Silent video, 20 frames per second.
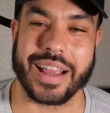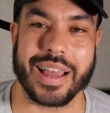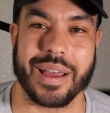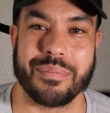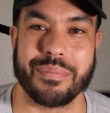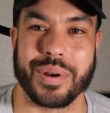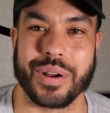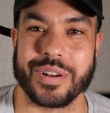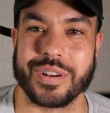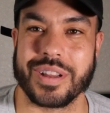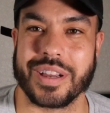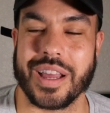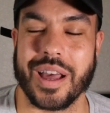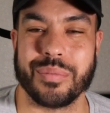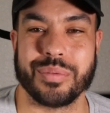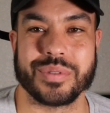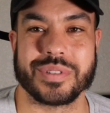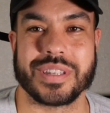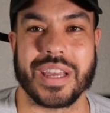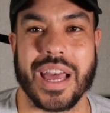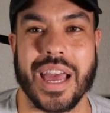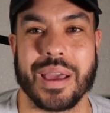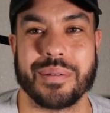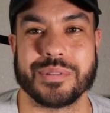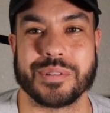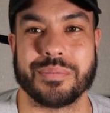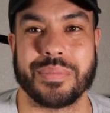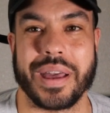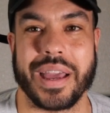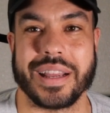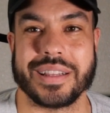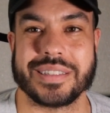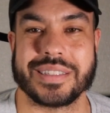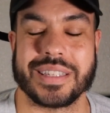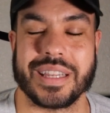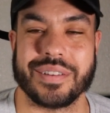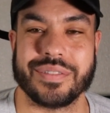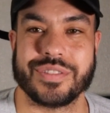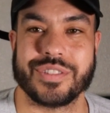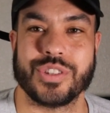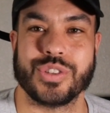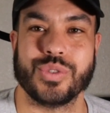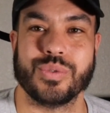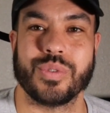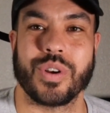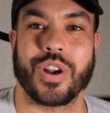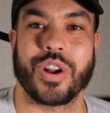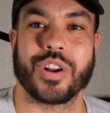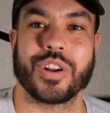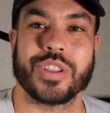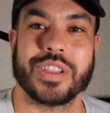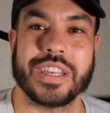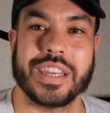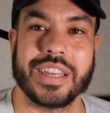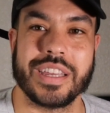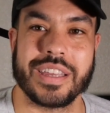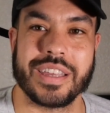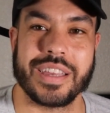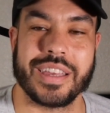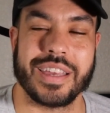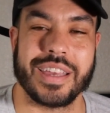got burned a couple times buying stuff too early